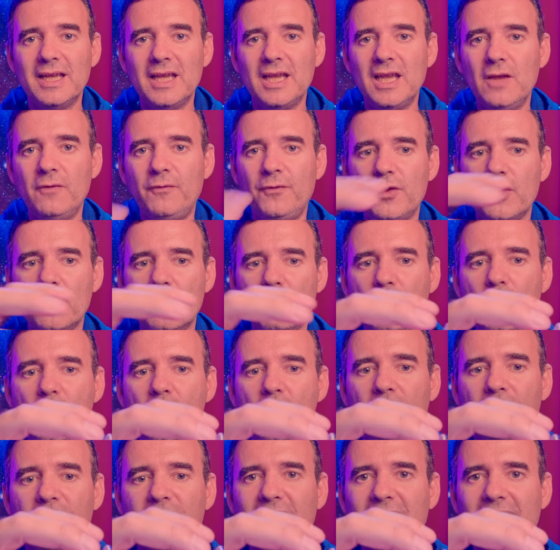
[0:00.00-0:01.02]
if you
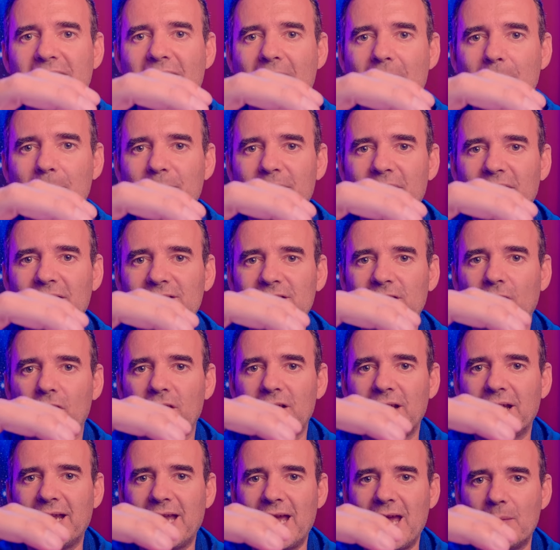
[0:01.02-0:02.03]
move the eyepiece or
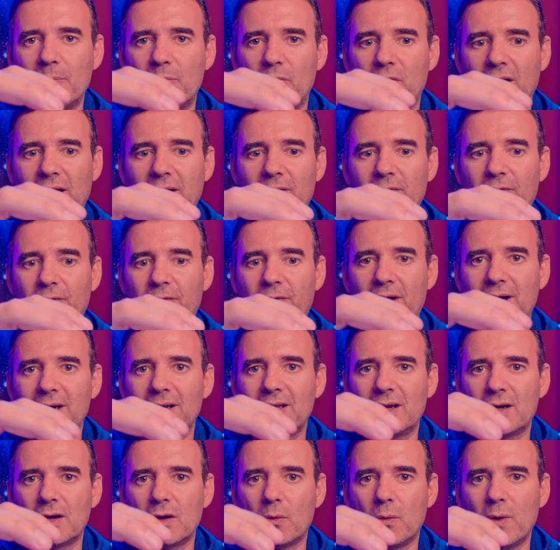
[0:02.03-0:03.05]
the camera
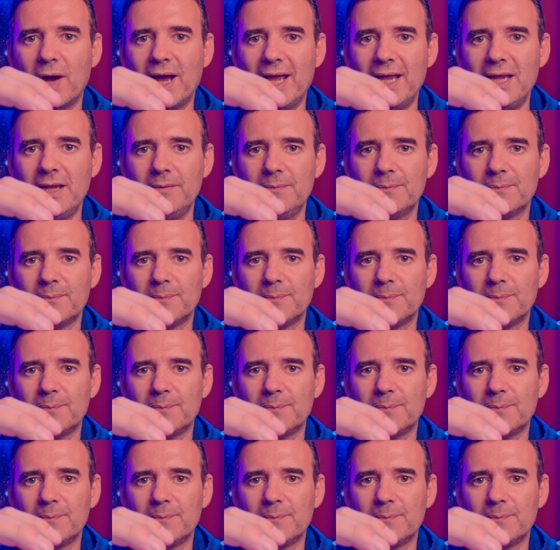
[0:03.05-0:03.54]
further away,